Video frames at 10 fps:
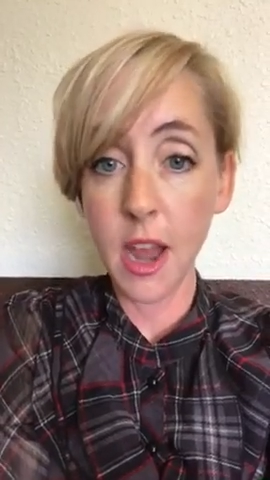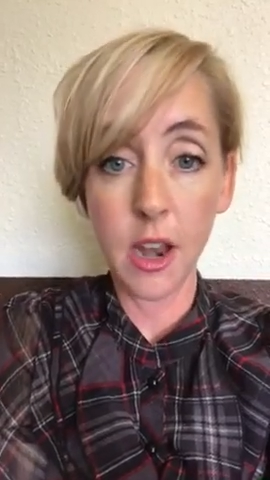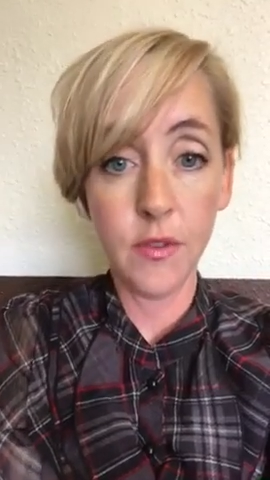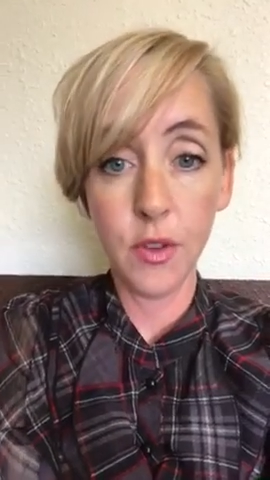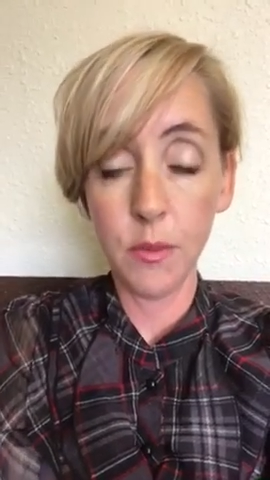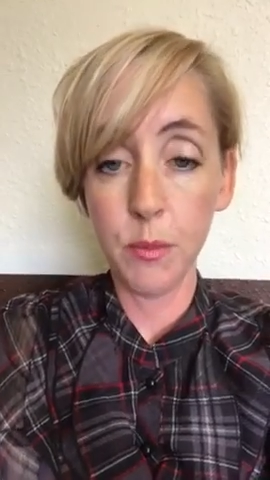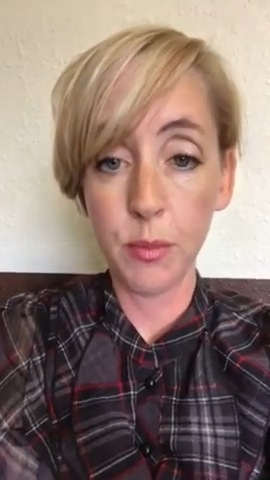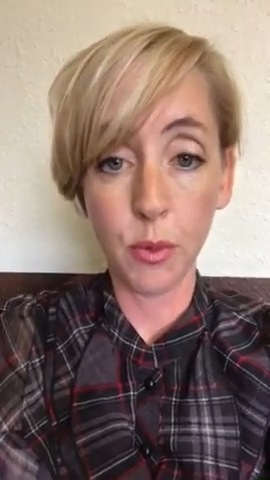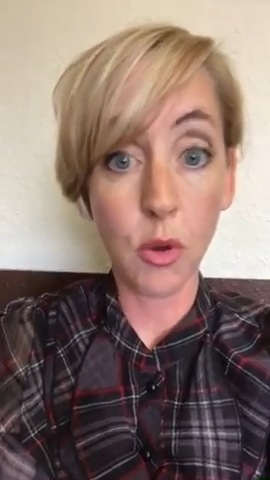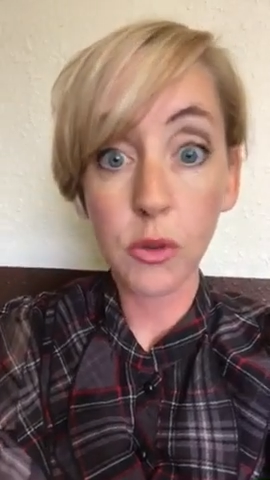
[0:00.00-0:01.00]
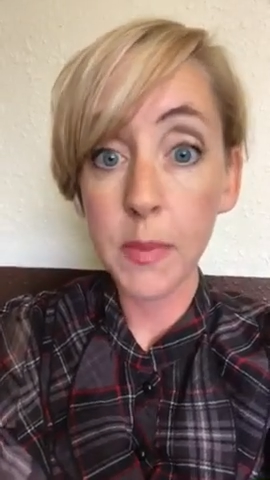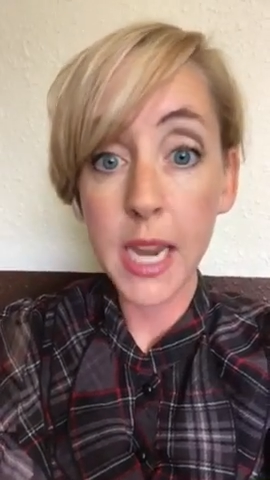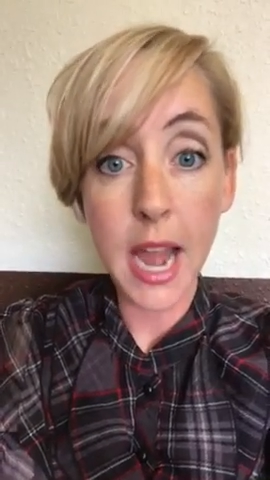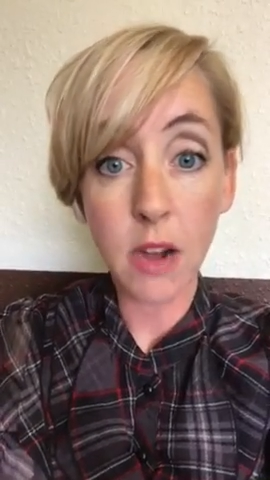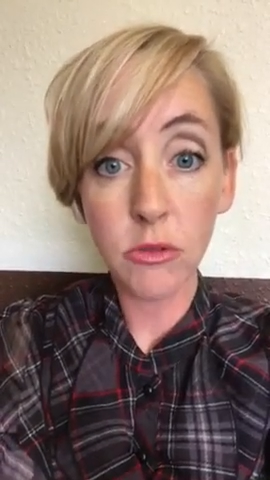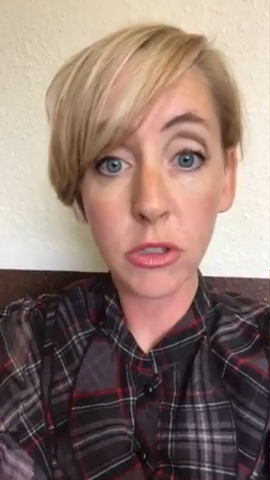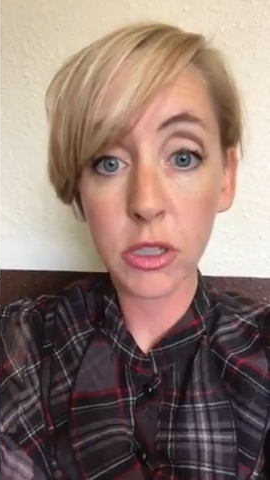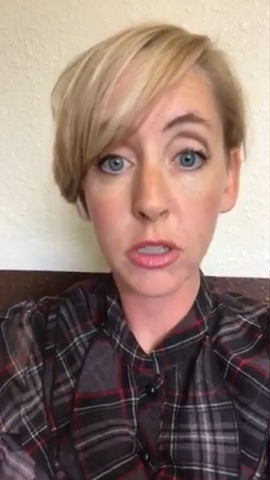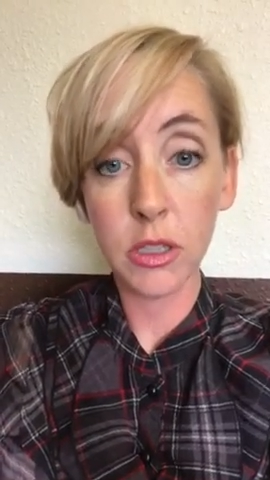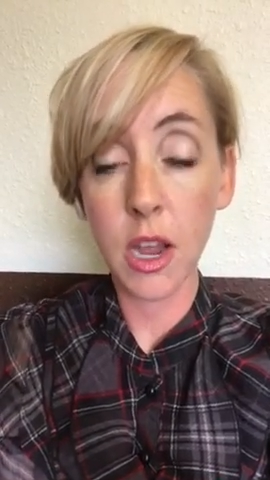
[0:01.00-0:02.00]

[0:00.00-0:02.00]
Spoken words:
None of them broke me out.